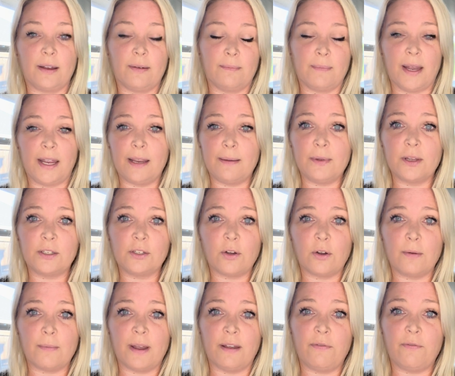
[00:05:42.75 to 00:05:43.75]
My emails go
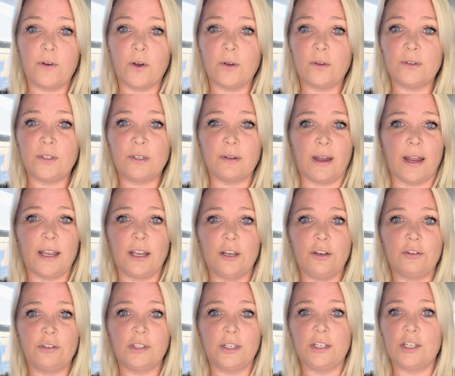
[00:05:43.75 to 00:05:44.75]
to my phone, so I can
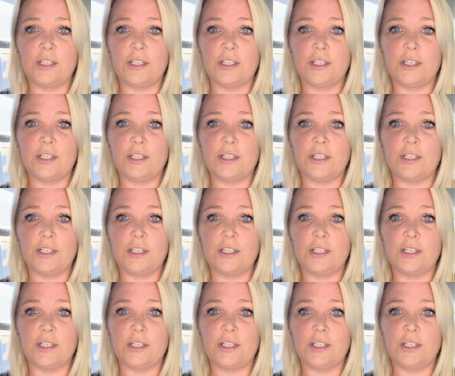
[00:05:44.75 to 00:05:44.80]
usually